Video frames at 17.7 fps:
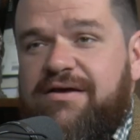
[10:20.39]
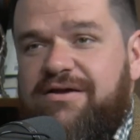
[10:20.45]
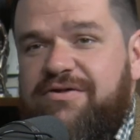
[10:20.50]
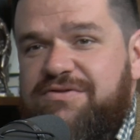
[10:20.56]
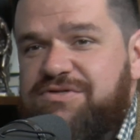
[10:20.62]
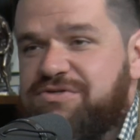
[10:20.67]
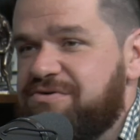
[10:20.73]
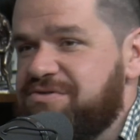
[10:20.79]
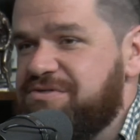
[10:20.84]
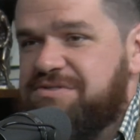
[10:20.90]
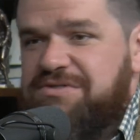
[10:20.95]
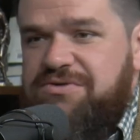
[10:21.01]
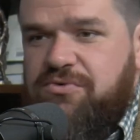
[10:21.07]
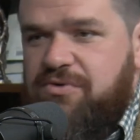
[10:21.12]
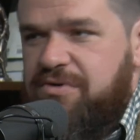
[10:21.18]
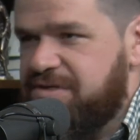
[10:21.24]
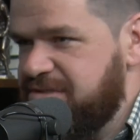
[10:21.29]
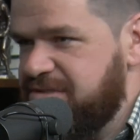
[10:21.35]
You know, the church is
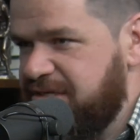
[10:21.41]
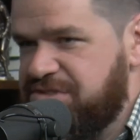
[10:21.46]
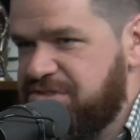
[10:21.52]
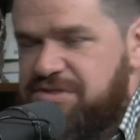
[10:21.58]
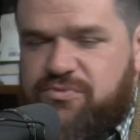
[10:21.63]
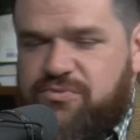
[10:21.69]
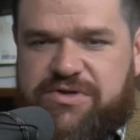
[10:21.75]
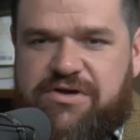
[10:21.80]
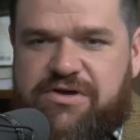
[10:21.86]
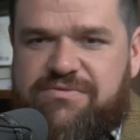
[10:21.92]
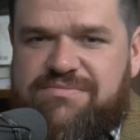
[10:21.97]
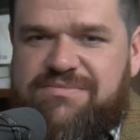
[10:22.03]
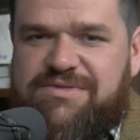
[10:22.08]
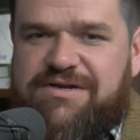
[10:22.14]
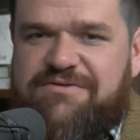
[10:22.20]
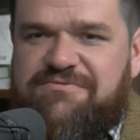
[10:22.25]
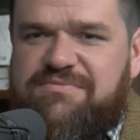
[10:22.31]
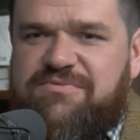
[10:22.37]
an organization. We know,
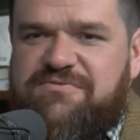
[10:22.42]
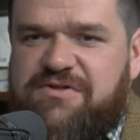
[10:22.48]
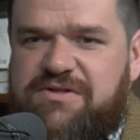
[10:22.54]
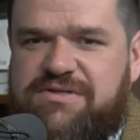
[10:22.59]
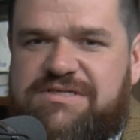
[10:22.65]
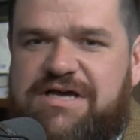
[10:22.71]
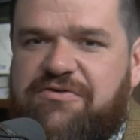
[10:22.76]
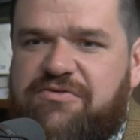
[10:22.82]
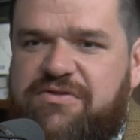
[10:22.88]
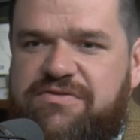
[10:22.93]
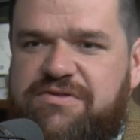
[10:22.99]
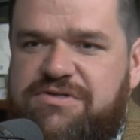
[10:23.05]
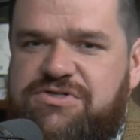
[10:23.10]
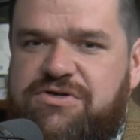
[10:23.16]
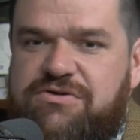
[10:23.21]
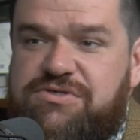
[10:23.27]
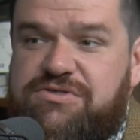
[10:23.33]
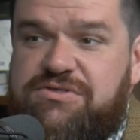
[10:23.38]
you know, philosophically,
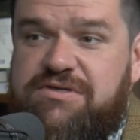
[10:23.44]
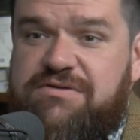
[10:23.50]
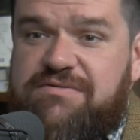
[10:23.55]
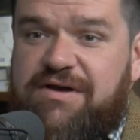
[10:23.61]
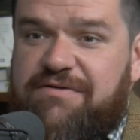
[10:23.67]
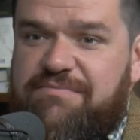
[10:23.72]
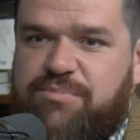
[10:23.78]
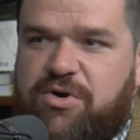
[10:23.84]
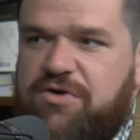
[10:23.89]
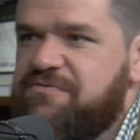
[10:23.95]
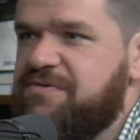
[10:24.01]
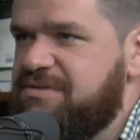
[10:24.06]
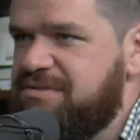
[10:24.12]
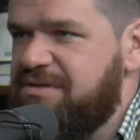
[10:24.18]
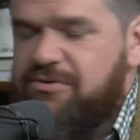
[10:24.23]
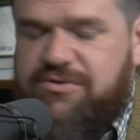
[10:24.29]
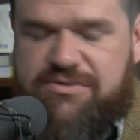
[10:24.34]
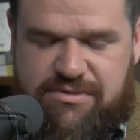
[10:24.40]
the church is a, a
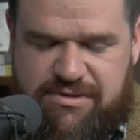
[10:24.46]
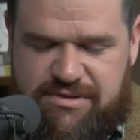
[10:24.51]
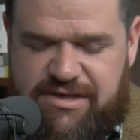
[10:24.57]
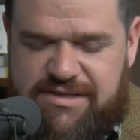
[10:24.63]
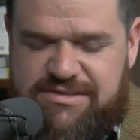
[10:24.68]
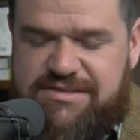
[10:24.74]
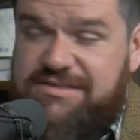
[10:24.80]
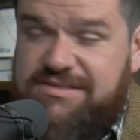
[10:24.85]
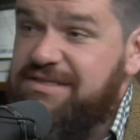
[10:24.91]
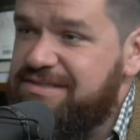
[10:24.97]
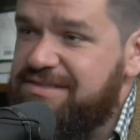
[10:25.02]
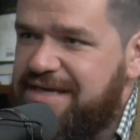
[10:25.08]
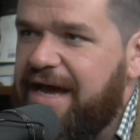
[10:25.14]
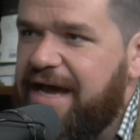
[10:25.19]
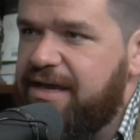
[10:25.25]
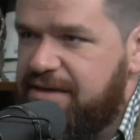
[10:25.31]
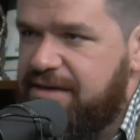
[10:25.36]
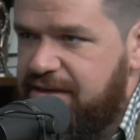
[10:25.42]
perfect, or as a
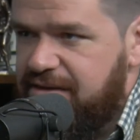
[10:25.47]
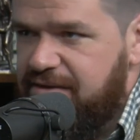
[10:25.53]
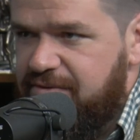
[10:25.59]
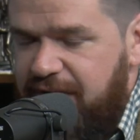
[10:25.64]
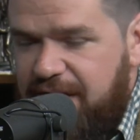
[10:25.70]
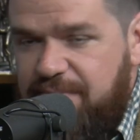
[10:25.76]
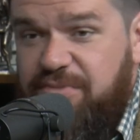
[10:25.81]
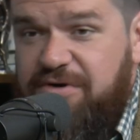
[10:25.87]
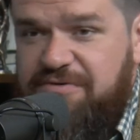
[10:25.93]
society, right?